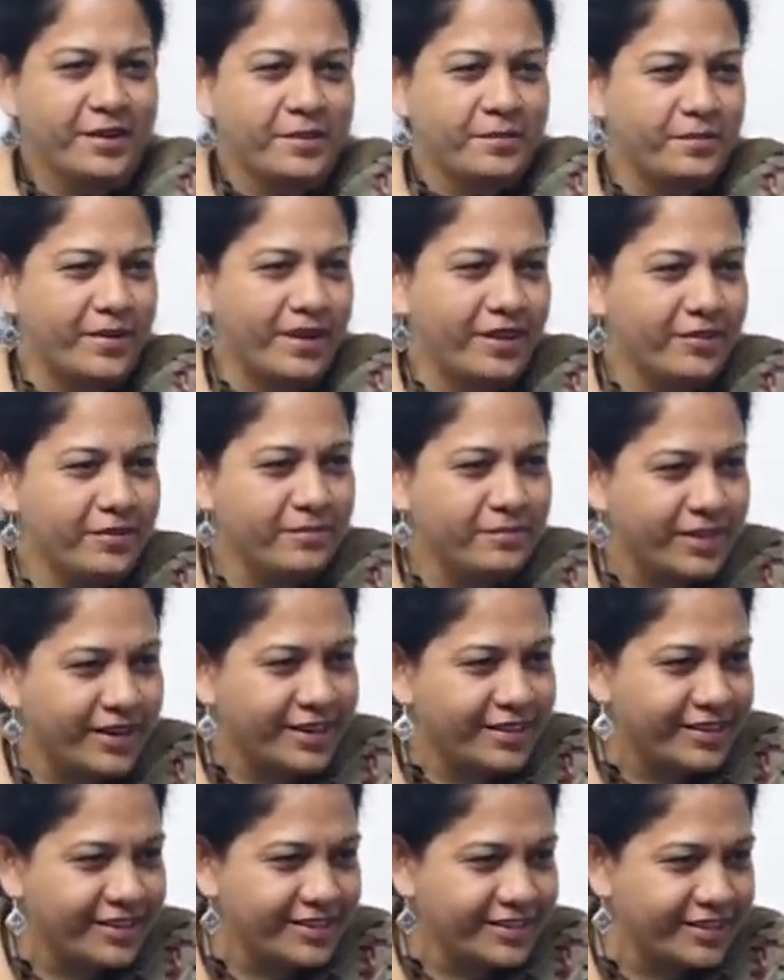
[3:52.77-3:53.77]
My own
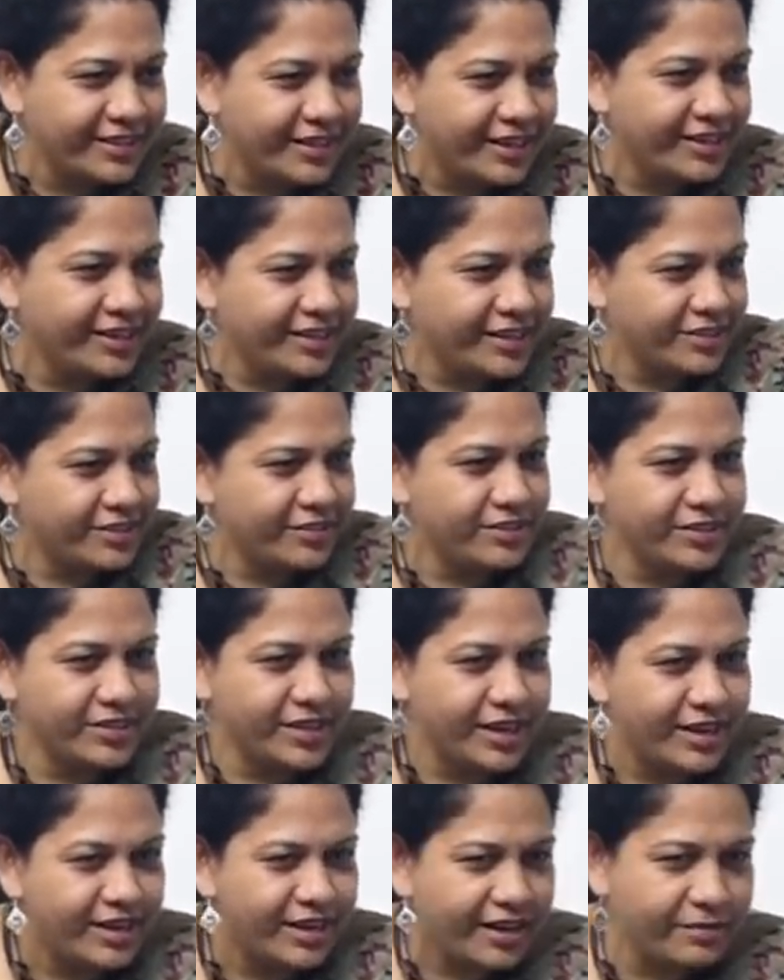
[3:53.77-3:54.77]
brother is a dentist who is
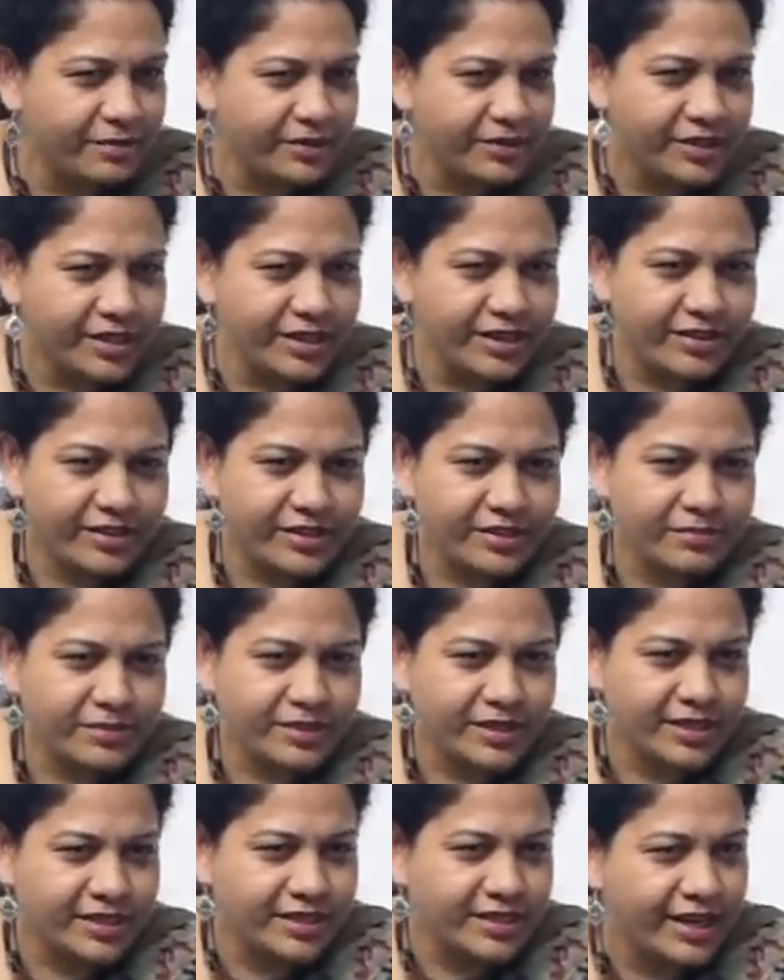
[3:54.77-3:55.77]
running about three
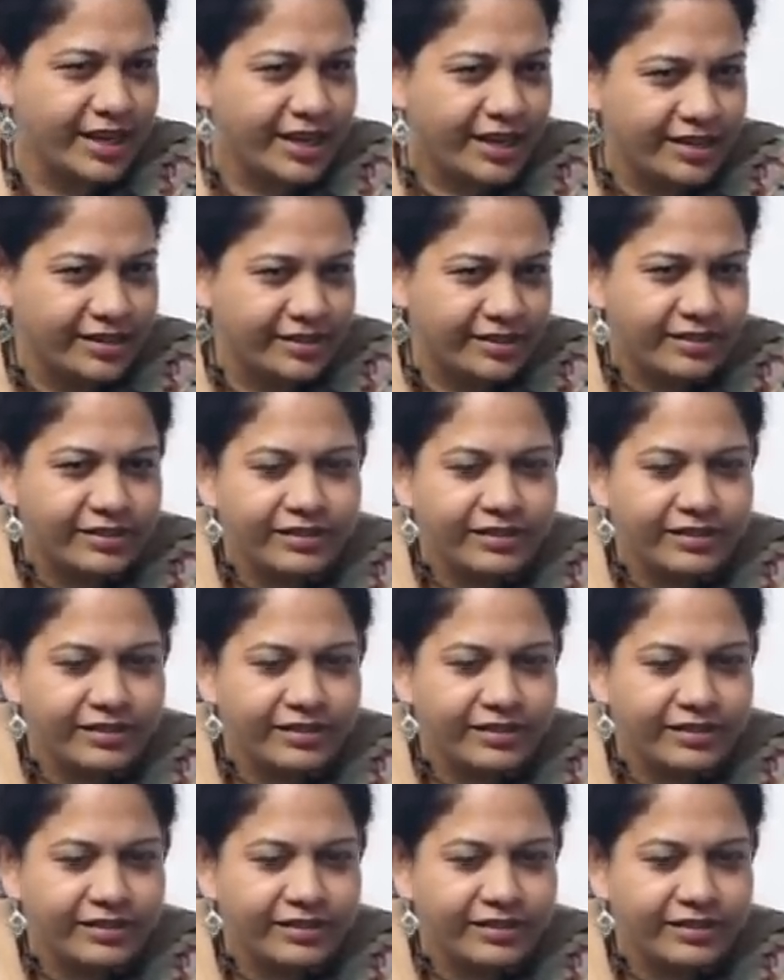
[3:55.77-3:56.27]
hospitals there.